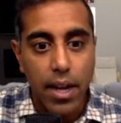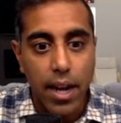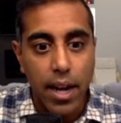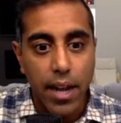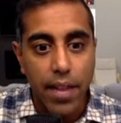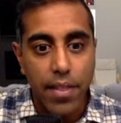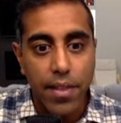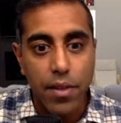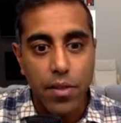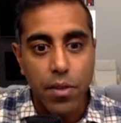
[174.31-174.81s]

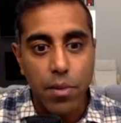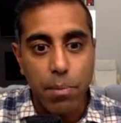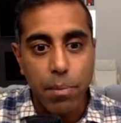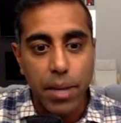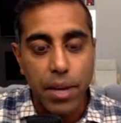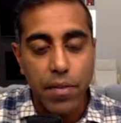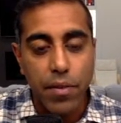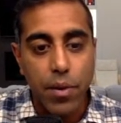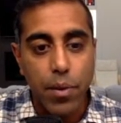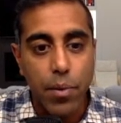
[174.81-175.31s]
There's a
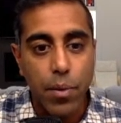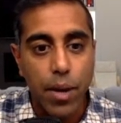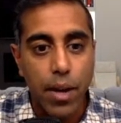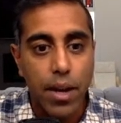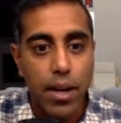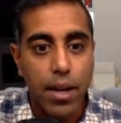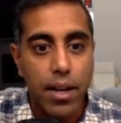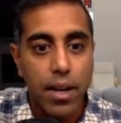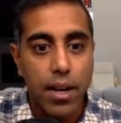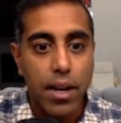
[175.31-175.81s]
bit of a
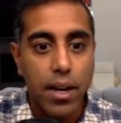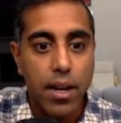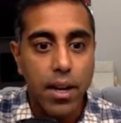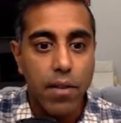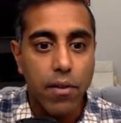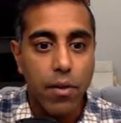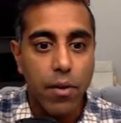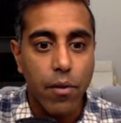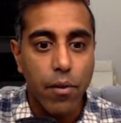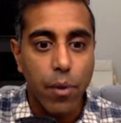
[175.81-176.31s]
run
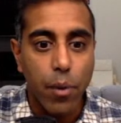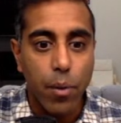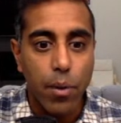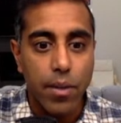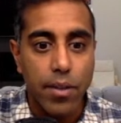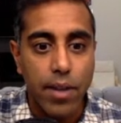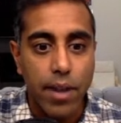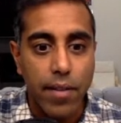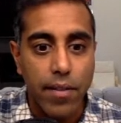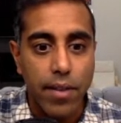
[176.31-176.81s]
for
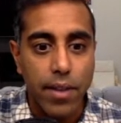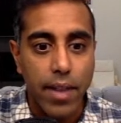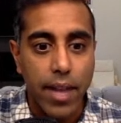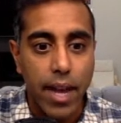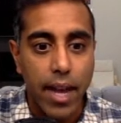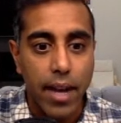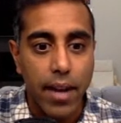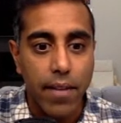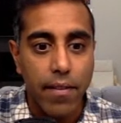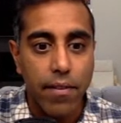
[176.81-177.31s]
forwards after
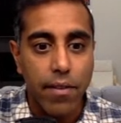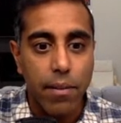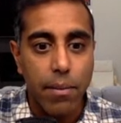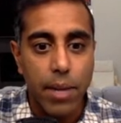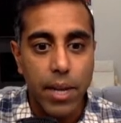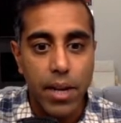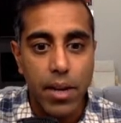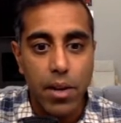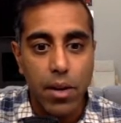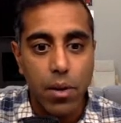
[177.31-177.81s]
that.
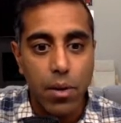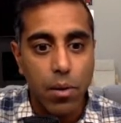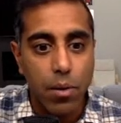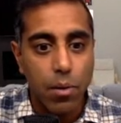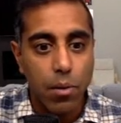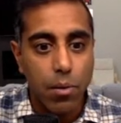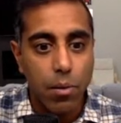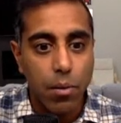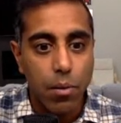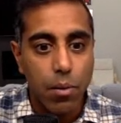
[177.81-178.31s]

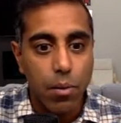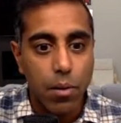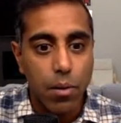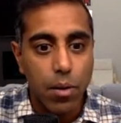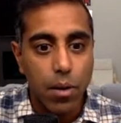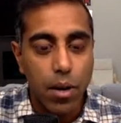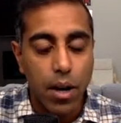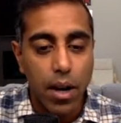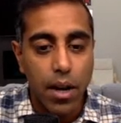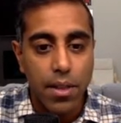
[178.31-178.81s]
Firmino,
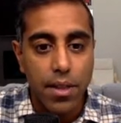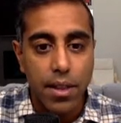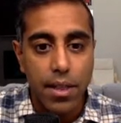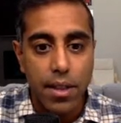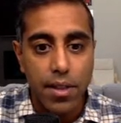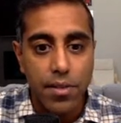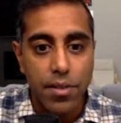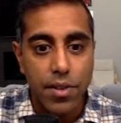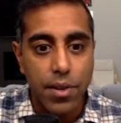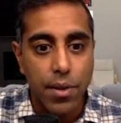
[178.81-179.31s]
I think
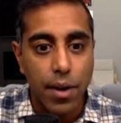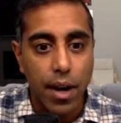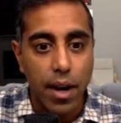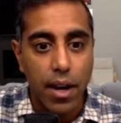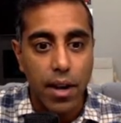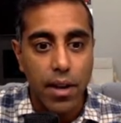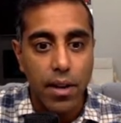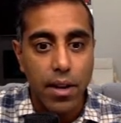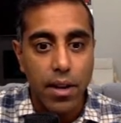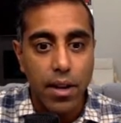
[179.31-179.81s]
that's too
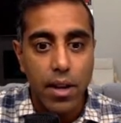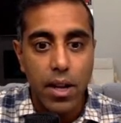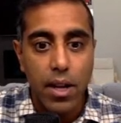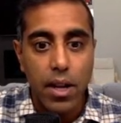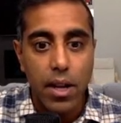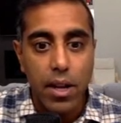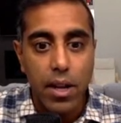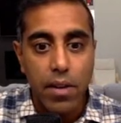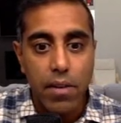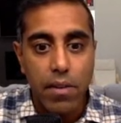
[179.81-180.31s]
high
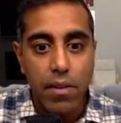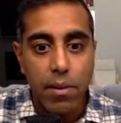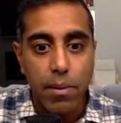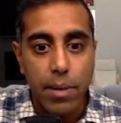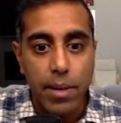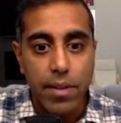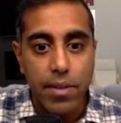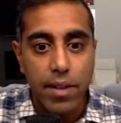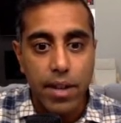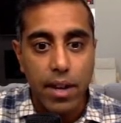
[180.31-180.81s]
for me.
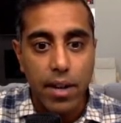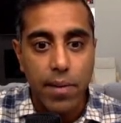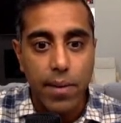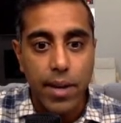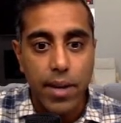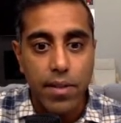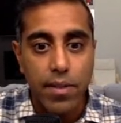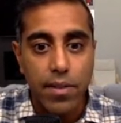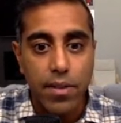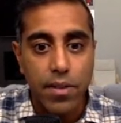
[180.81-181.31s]
2nd
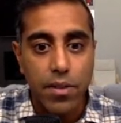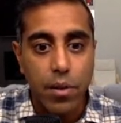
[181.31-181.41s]
round, 6th